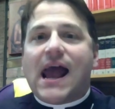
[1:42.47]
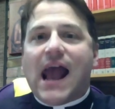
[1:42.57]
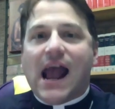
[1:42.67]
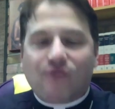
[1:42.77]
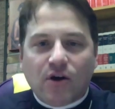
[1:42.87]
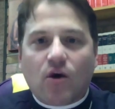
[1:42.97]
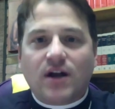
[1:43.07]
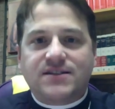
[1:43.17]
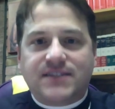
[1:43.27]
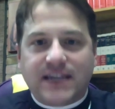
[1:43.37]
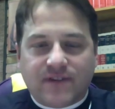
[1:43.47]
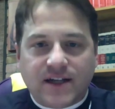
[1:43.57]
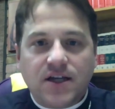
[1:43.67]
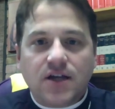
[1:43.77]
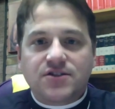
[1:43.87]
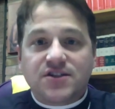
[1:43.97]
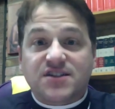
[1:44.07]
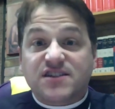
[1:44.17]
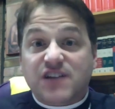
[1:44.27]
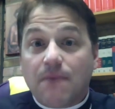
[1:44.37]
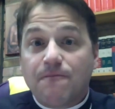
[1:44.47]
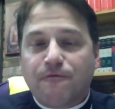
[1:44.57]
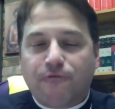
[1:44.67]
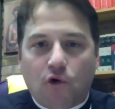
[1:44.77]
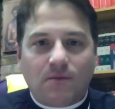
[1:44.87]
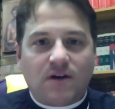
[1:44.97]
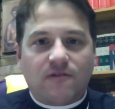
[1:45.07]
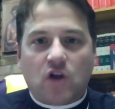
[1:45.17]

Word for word: Everyone is given to some form of